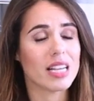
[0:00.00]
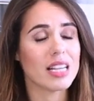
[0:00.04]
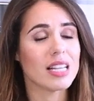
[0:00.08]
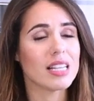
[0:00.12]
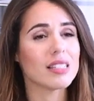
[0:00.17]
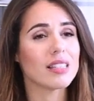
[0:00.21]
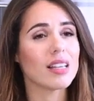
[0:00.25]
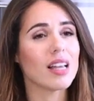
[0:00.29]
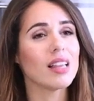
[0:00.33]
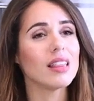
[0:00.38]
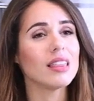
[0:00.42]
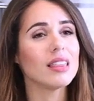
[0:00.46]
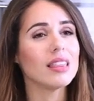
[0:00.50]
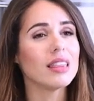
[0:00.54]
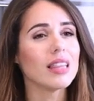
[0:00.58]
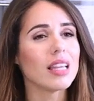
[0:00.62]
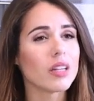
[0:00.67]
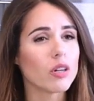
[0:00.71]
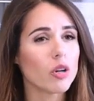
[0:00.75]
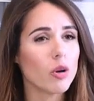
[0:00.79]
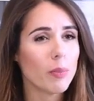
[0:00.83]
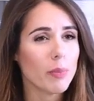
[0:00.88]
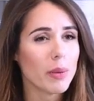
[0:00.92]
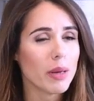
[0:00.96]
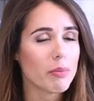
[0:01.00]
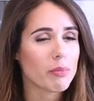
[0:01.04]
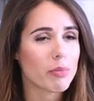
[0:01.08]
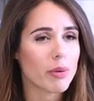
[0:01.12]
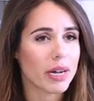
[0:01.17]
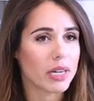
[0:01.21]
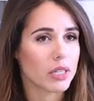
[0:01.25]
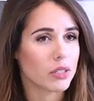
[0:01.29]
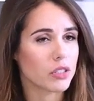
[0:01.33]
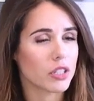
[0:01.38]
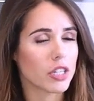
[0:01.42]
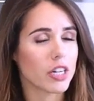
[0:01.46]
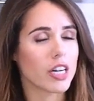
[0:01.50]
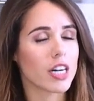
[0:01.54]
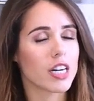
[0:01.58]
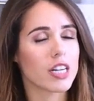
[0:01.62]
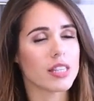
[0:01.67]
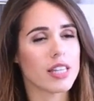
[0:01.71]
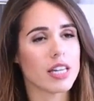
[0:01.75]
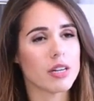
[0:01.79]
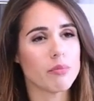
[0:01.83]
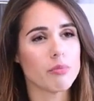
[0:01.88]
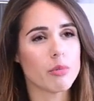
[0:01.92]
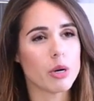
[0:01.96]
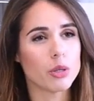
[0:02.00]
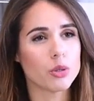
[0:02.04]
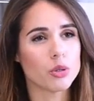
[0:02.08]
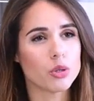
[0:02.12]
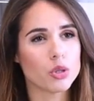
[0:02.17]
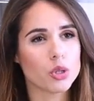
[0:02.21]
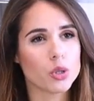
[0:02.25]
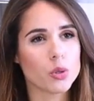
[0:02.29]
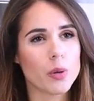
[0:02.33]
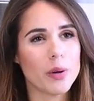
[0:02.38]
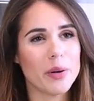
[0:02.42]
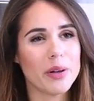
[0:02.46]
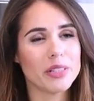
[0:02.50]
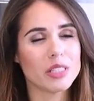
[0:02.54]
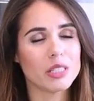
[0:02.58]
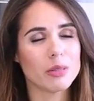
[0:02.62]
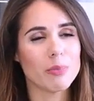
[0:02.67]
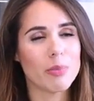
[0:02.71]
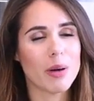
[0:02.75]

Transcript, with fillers: It is a little bit pricier than most tools,